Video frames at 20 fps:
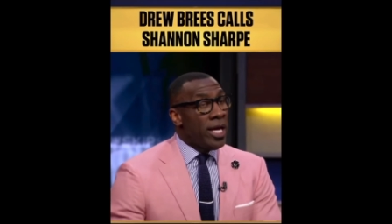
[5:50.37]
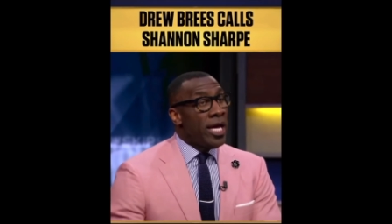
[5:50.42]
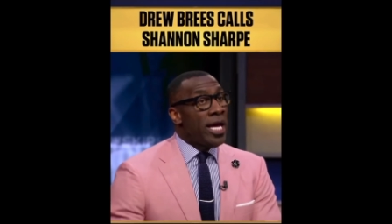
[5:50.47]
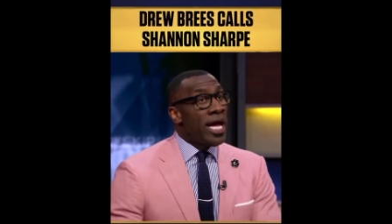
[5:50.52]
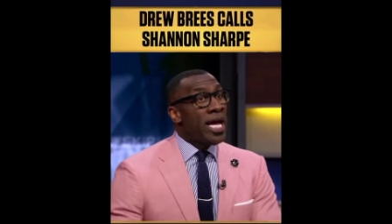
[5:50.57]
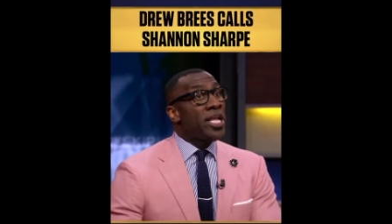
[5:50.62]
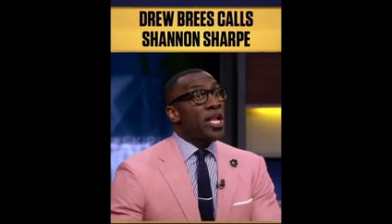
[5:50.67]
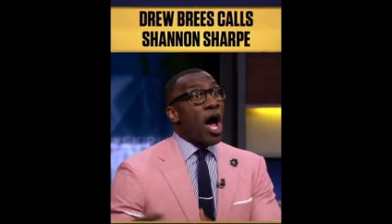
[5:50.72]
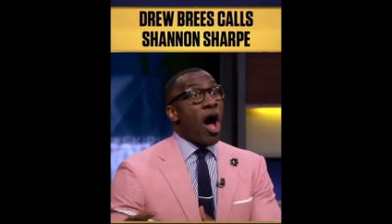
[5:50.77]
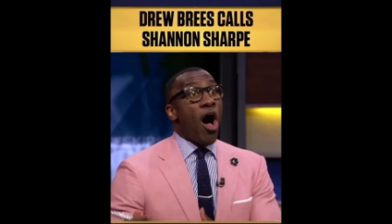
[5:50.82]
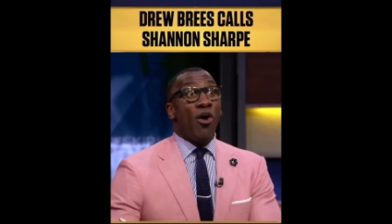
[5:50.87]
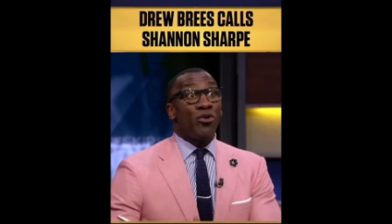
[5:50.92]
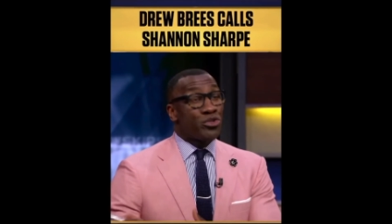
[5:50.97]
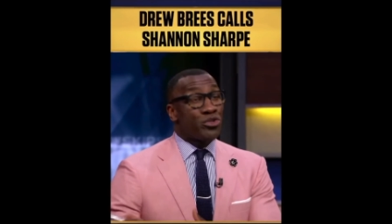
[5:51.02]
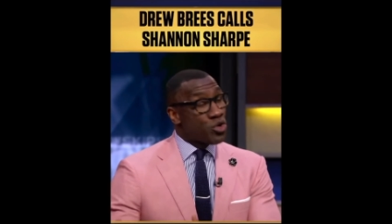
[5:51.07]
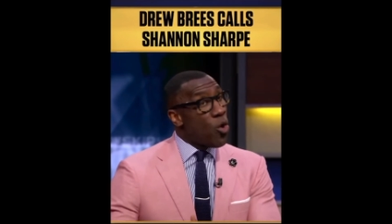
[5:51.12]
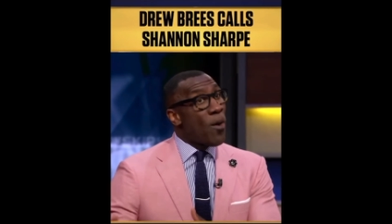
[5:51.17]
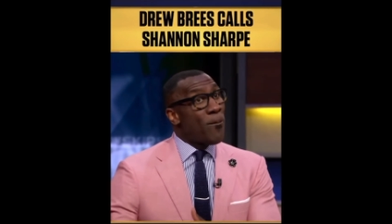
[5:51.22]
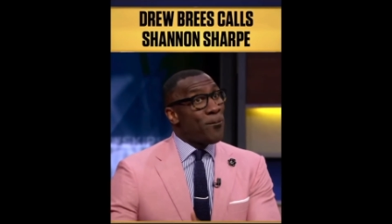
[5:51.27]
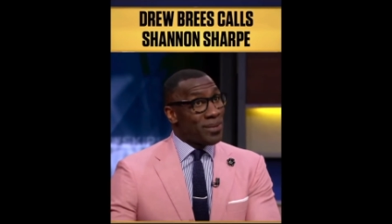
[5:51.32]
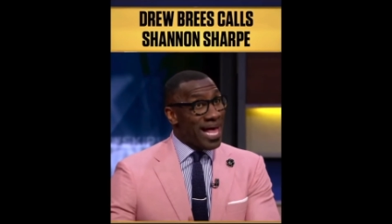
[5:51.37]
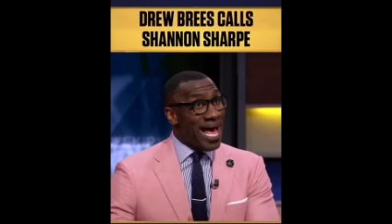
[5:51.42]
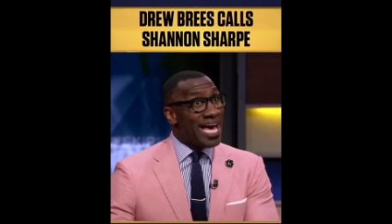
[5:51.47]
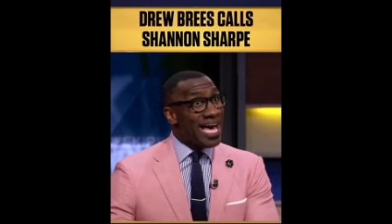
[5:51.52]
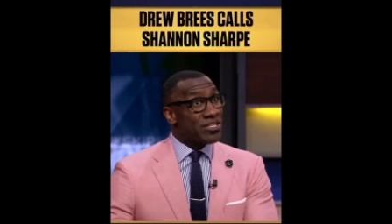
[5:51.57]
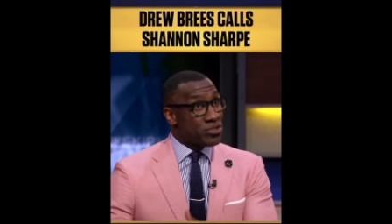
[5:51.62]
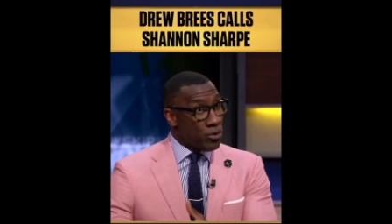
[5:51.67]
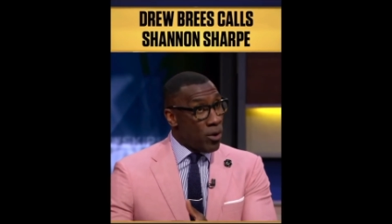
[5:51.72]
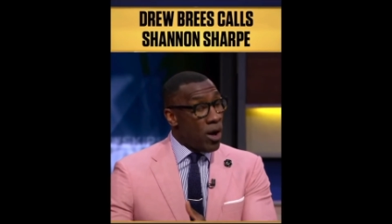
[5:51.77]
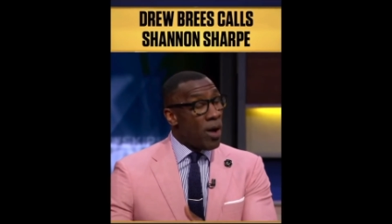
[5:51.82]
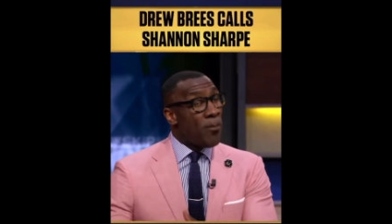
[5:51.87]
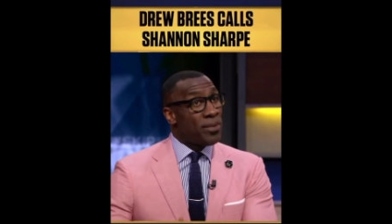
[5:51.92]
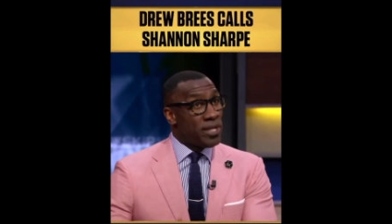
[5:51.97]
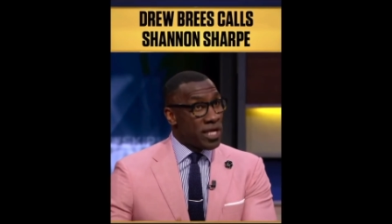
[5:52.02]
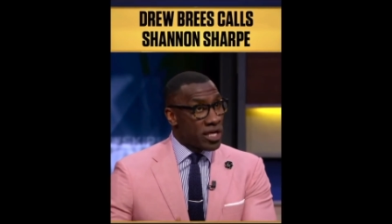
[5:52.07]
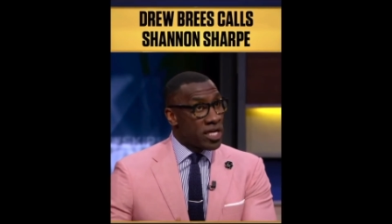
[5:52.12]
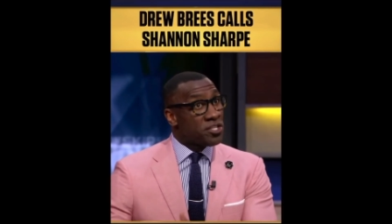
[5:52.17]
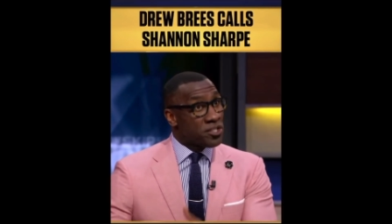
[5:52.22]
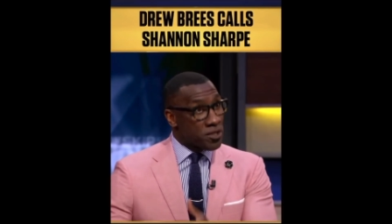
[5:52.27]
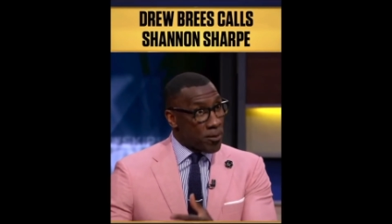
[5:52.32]
It also applies to,
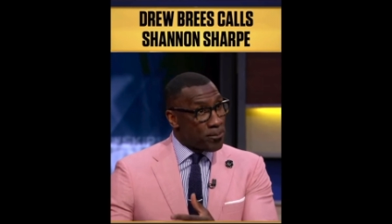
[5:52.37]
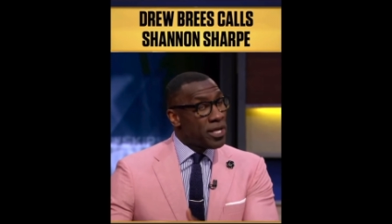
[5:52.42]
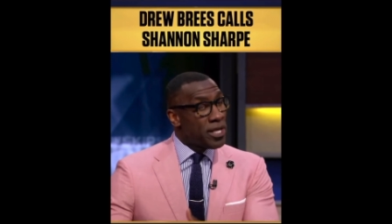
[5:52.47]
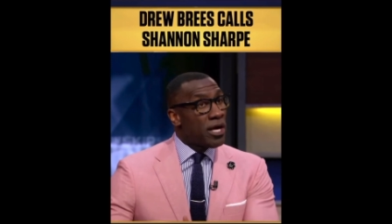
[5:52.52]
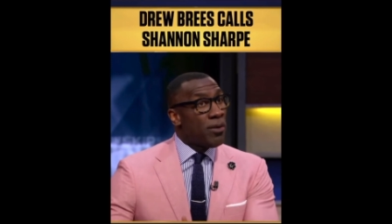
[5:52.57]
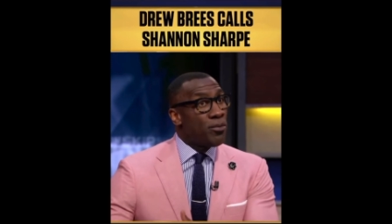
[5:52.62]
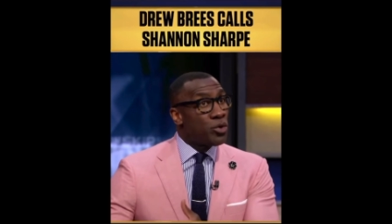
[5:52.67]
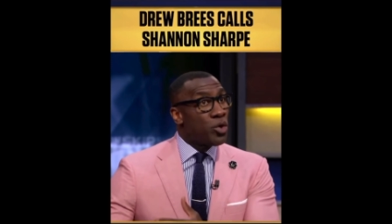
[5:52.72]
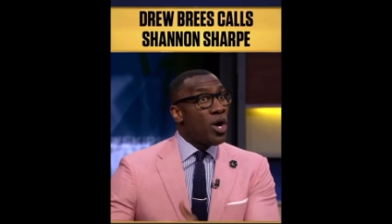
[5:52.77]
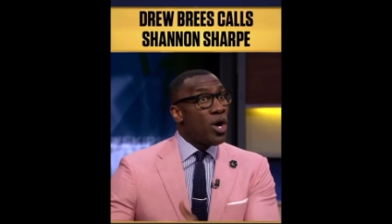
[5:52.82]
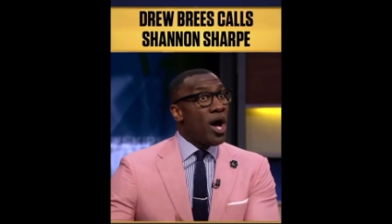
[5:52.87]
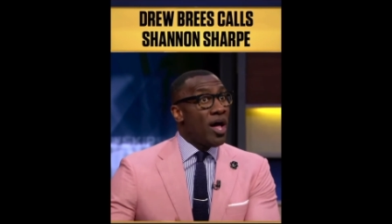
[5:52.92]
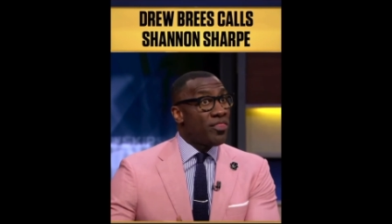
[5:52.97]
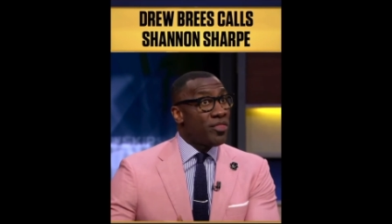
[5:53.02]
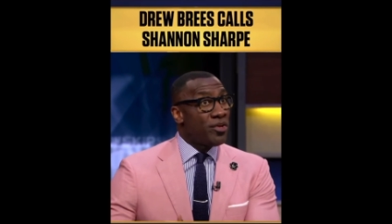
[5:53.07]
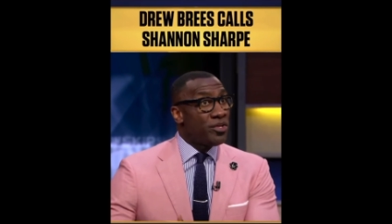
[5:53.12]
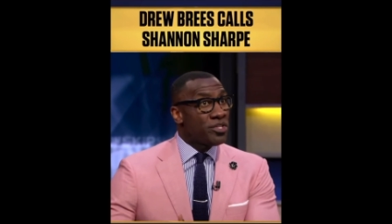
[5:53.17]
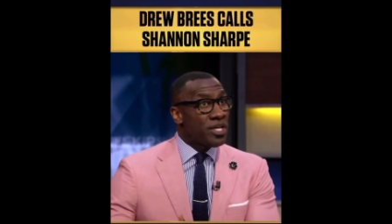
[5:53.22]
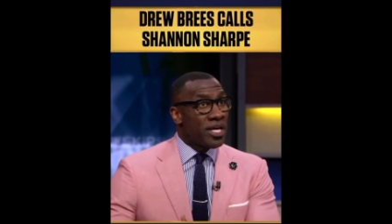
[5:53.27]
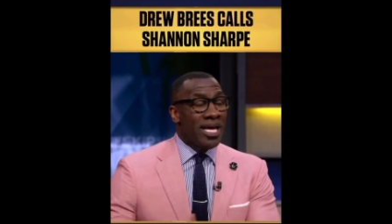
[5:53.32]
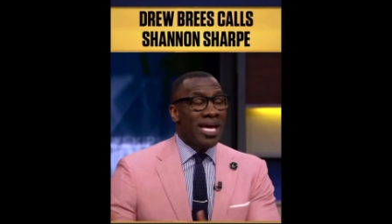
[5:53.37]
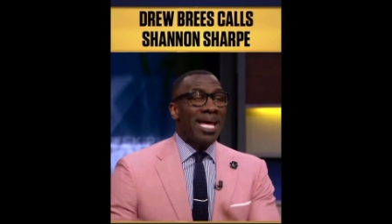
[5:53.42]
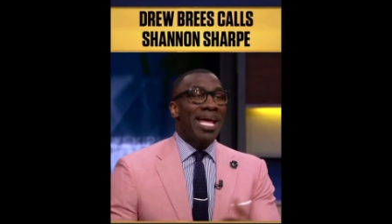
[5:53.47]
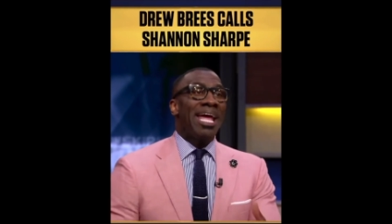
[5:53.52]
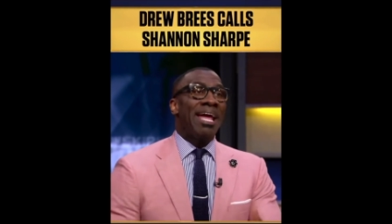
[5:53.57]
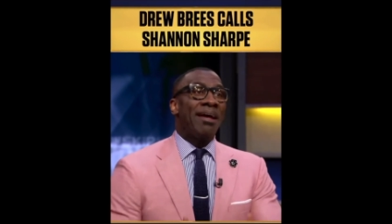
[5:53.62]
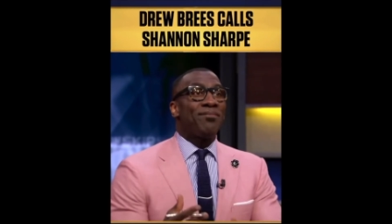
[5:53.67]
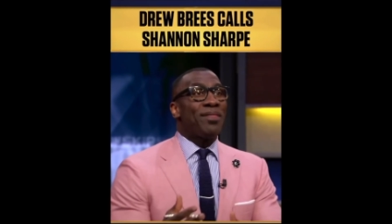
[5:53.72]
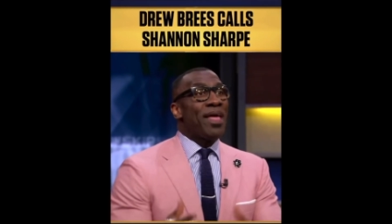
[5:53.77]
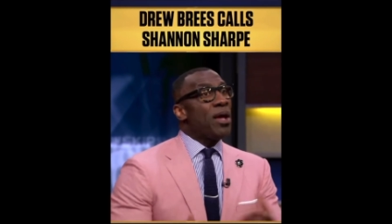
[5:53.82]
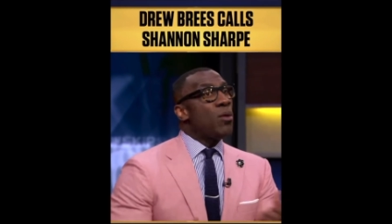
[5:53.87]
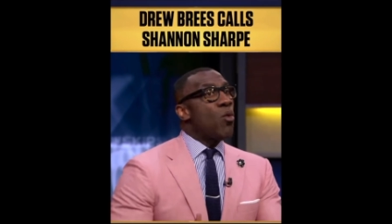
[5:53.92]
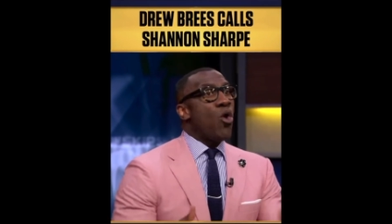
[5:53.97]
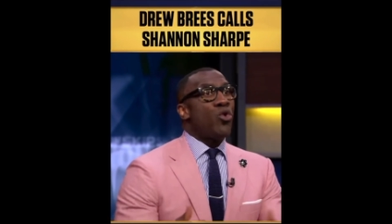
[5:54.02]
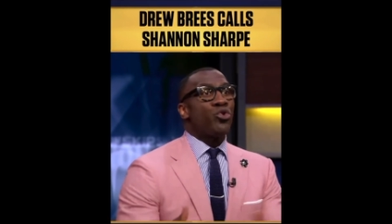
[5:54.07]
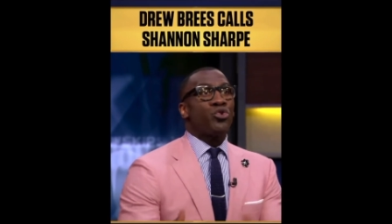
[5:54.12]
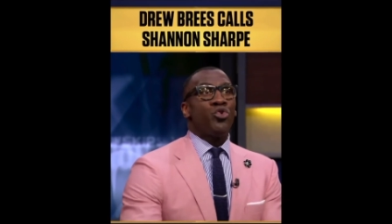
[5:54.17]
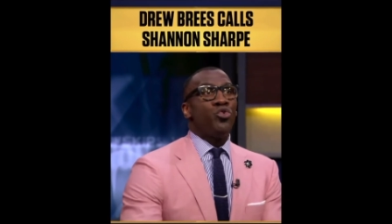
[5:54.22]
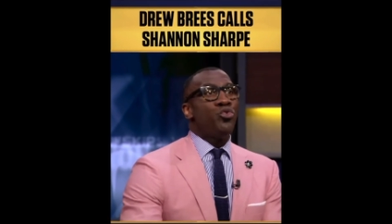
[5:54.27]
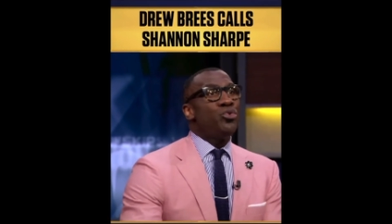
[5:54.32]
it's applicable to others if they
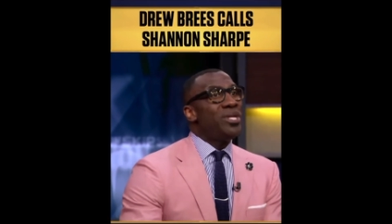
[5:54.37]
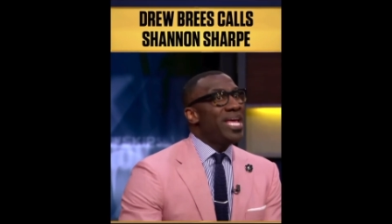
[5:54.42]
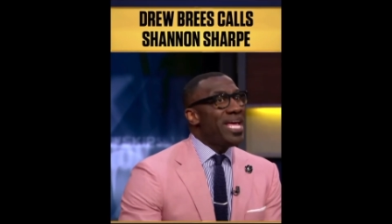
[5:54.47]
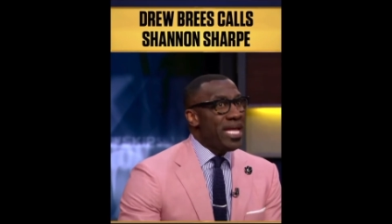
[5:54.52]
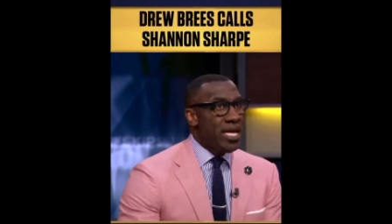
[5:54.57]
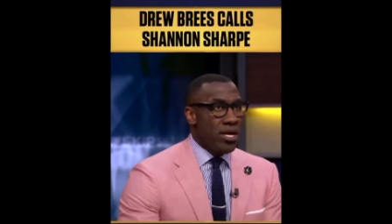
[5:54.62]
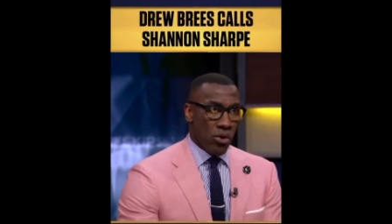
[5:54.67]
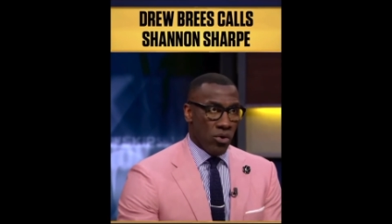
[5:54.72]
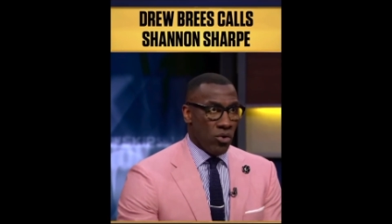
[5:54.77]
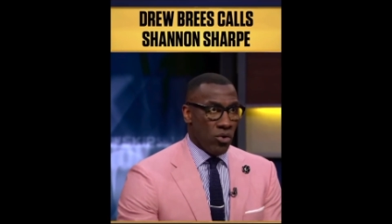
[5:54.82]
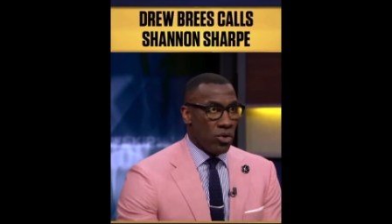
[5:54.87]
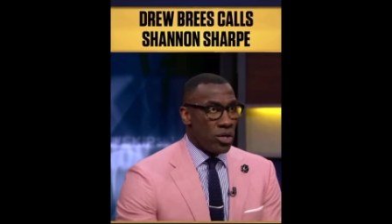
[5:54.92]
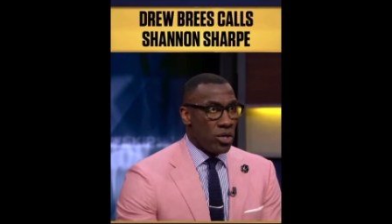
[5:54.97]
want to kneel.